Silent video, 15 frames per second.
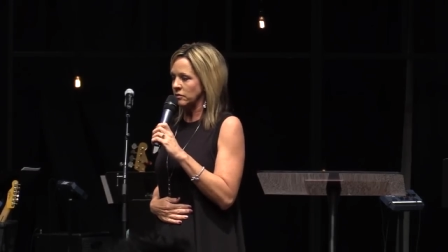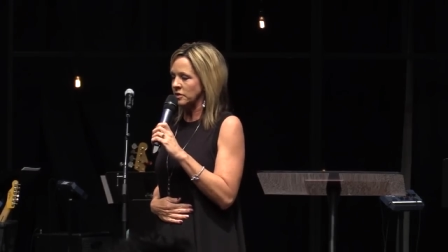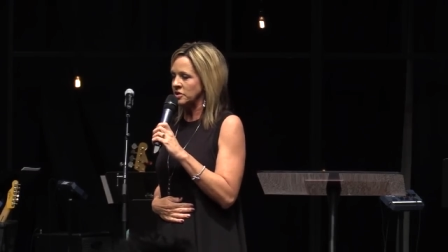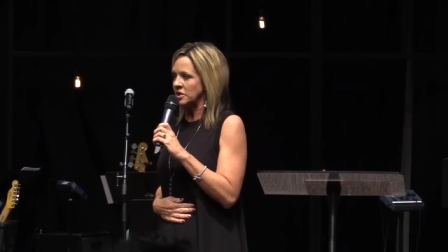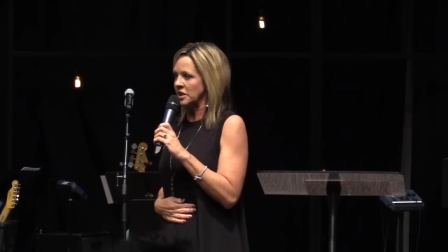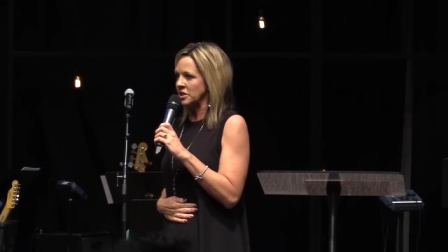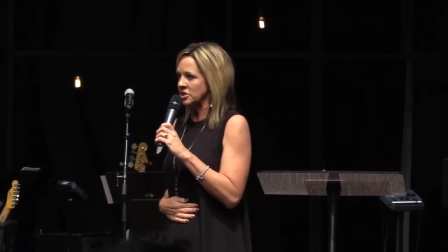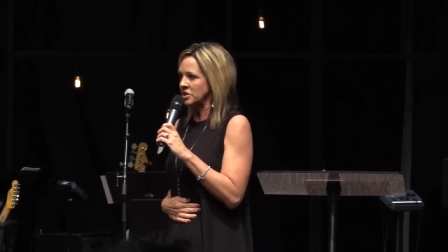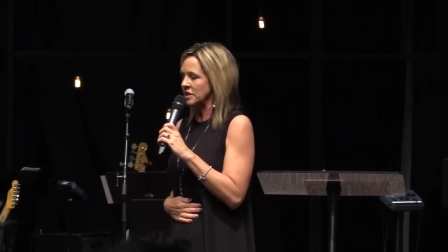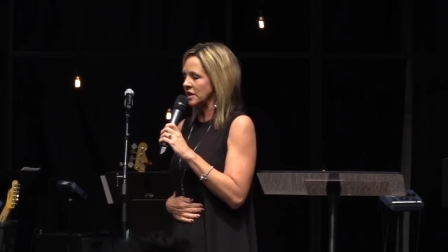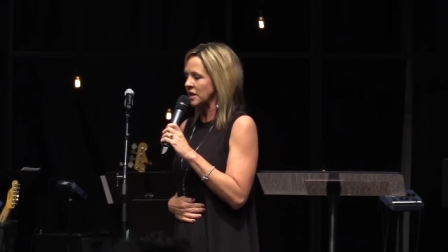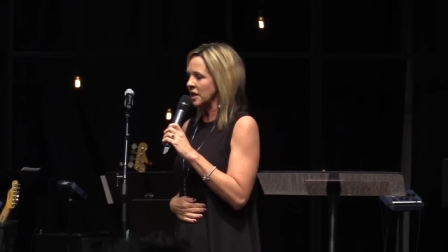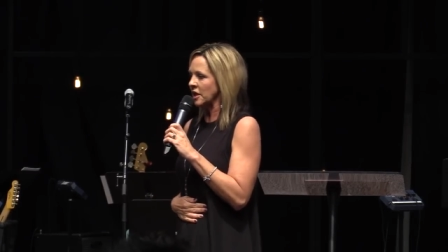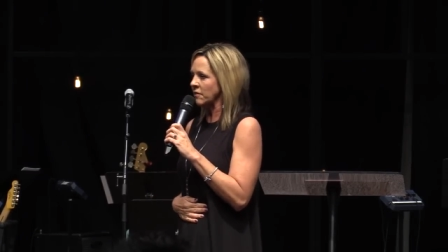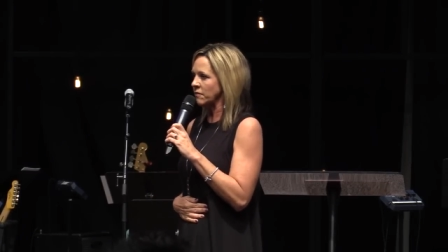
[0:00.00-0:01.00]
rejection
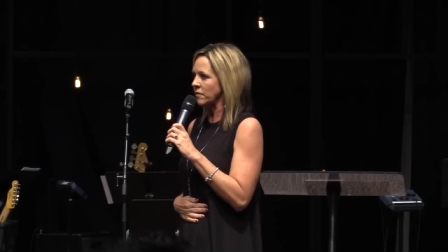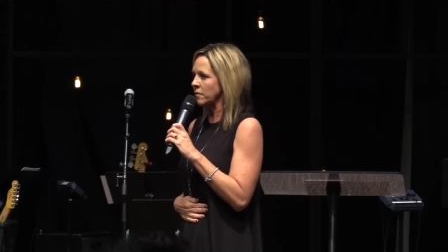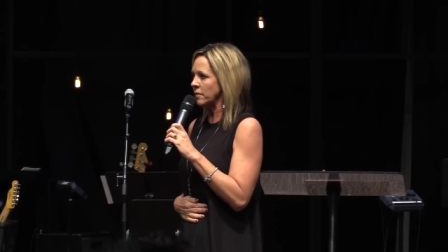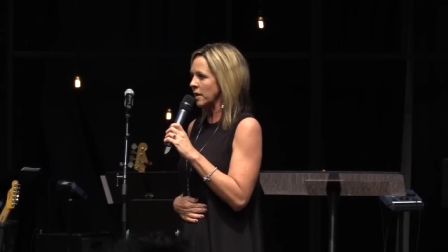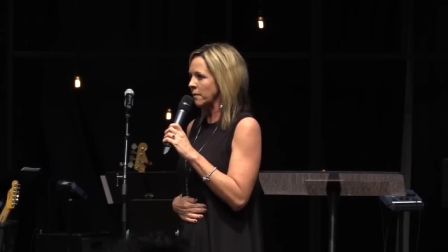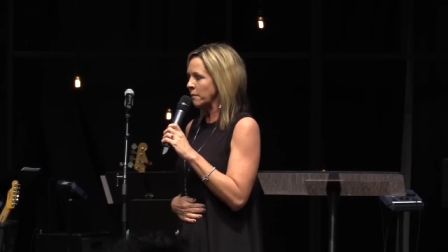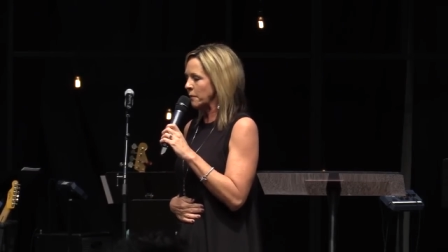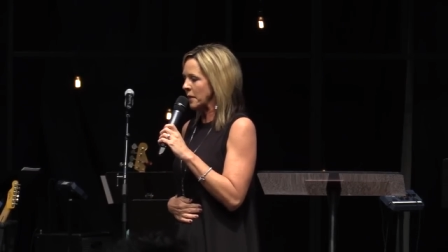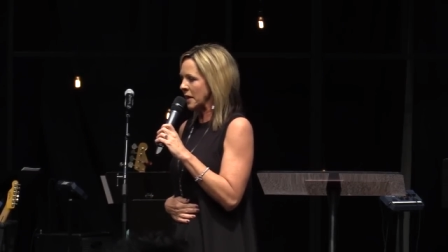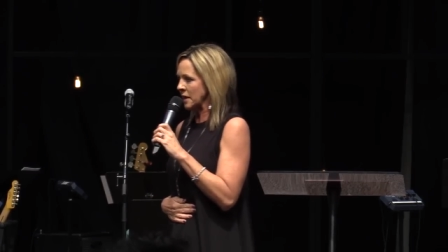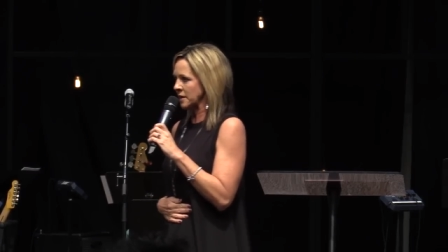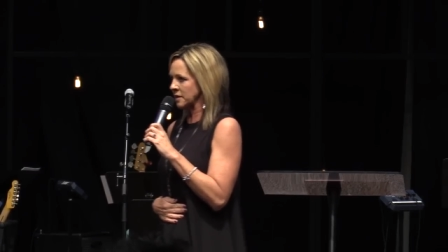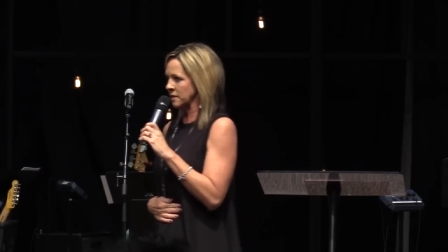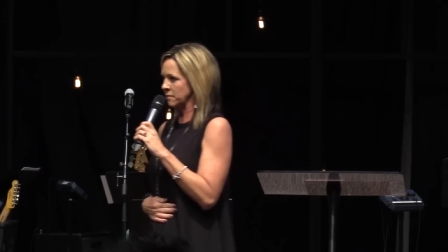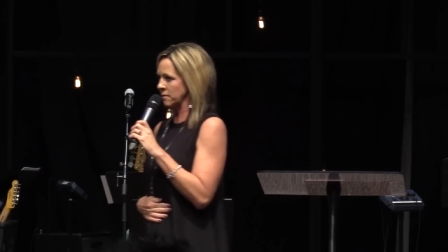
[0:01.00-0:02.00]
that came from
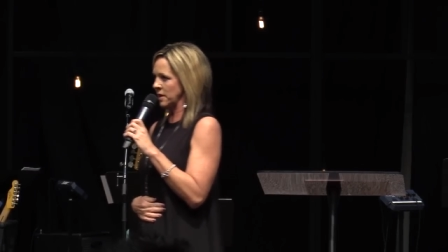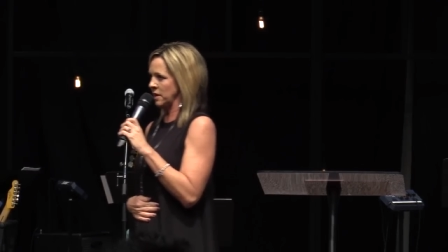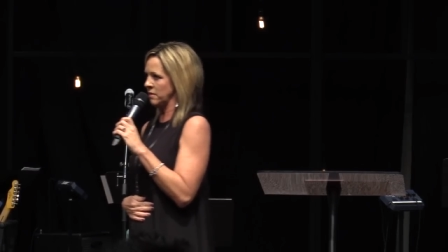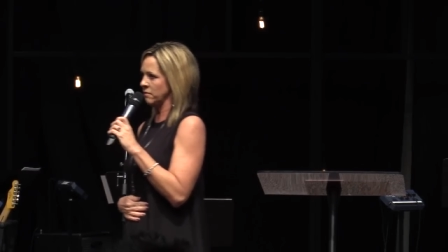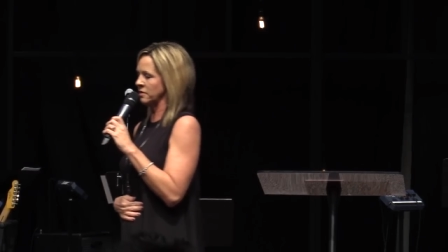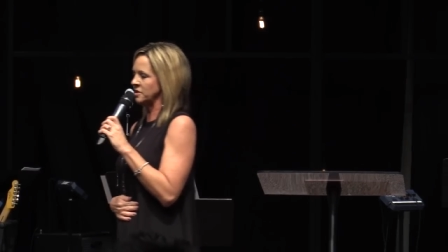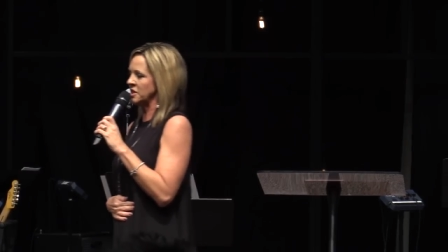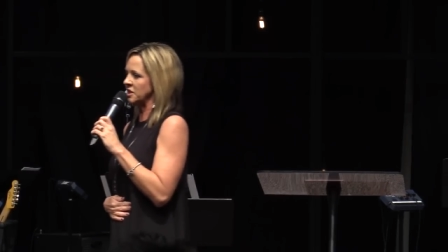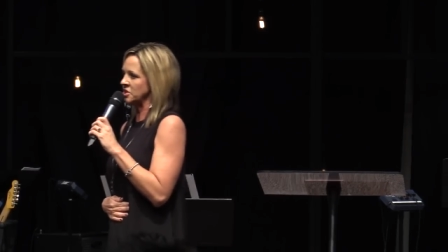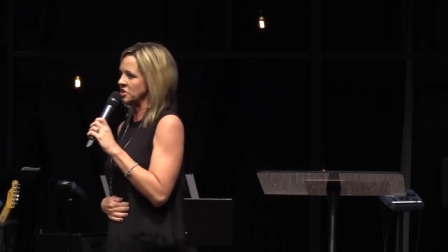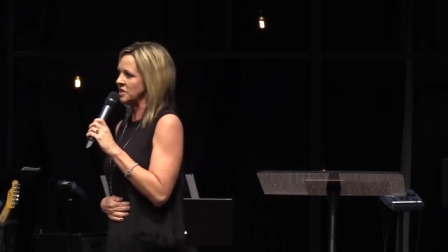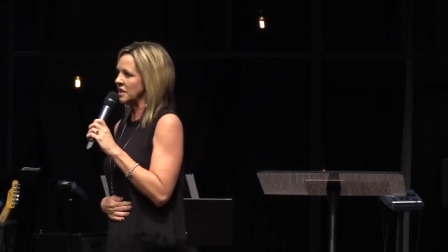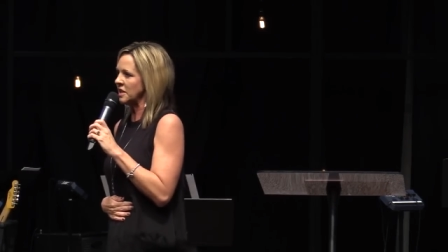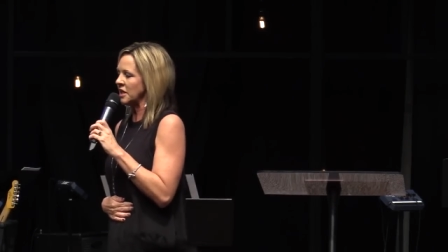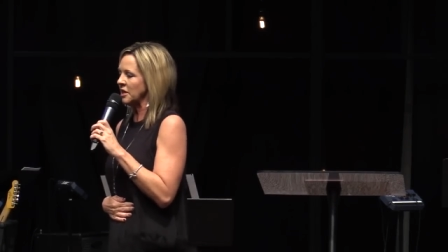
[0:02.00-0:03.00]
abandonment,
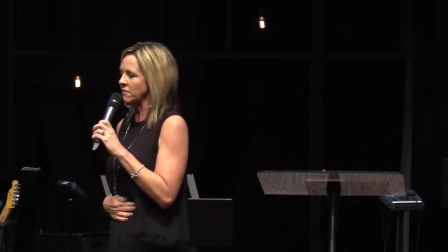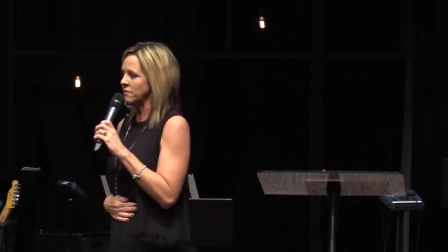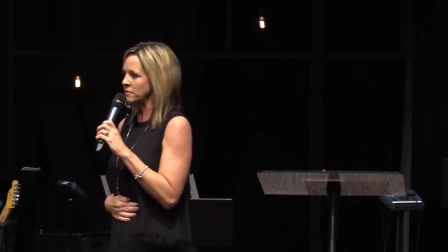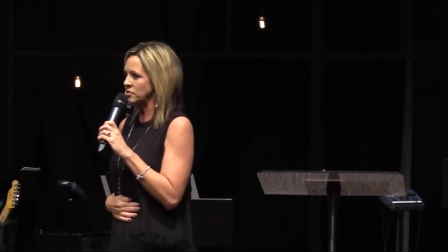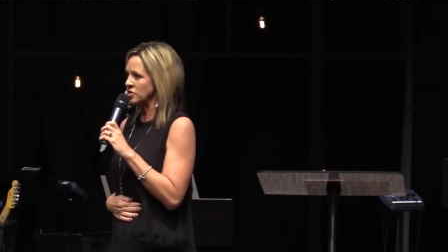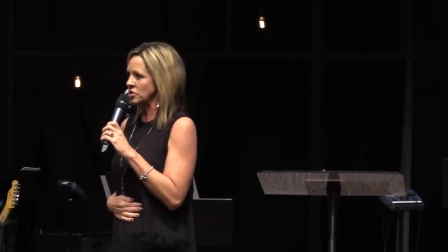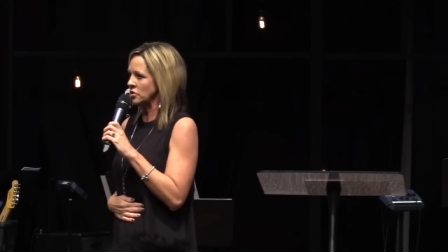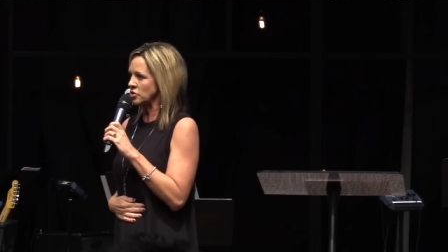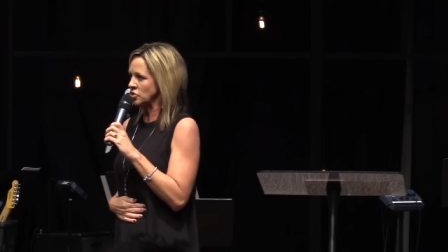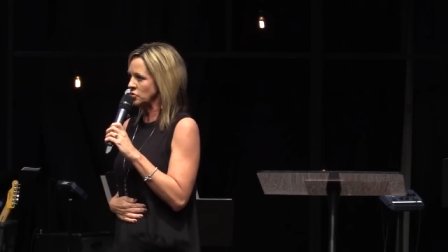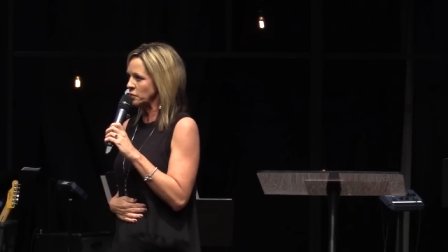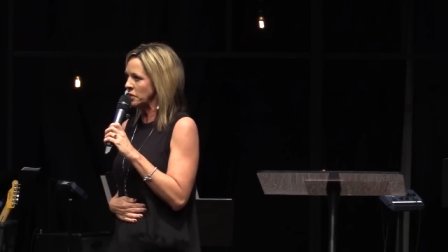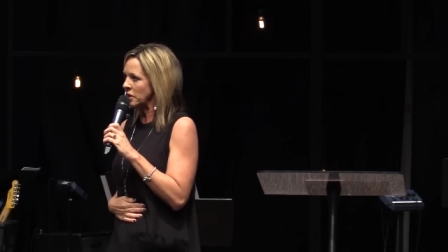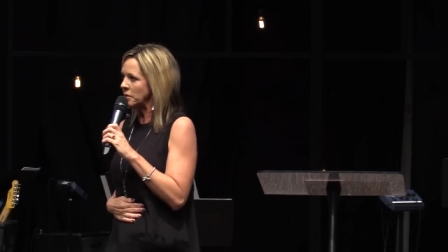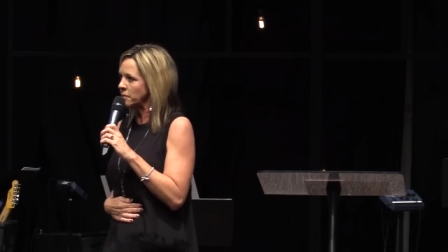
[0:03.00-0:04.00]
rejection that came from
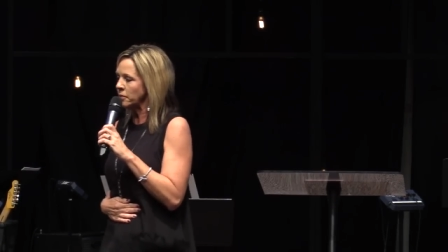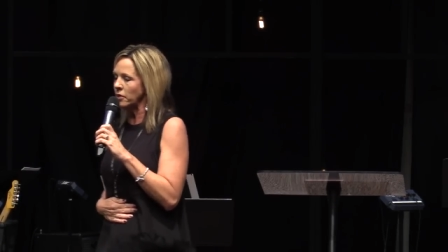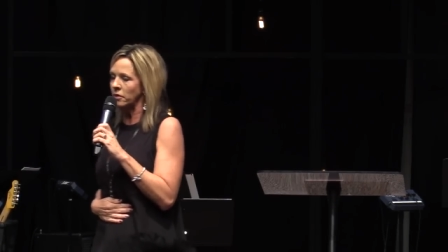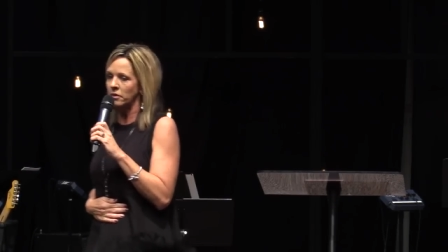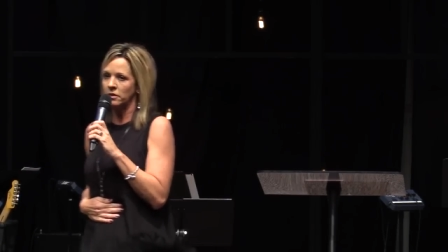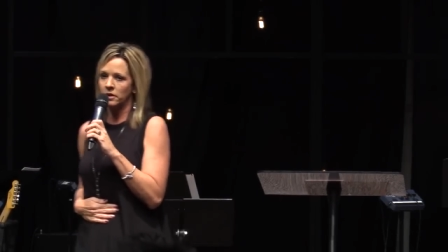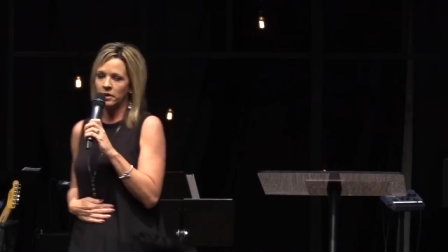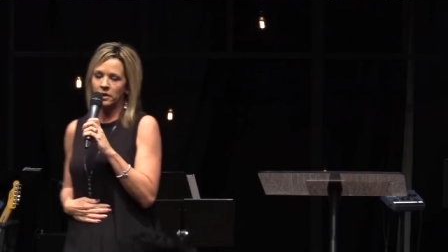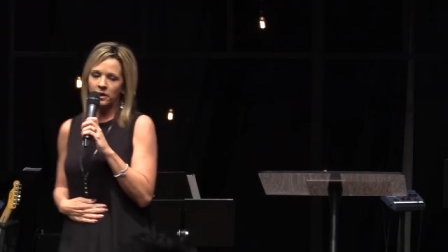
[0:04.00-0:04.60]
church people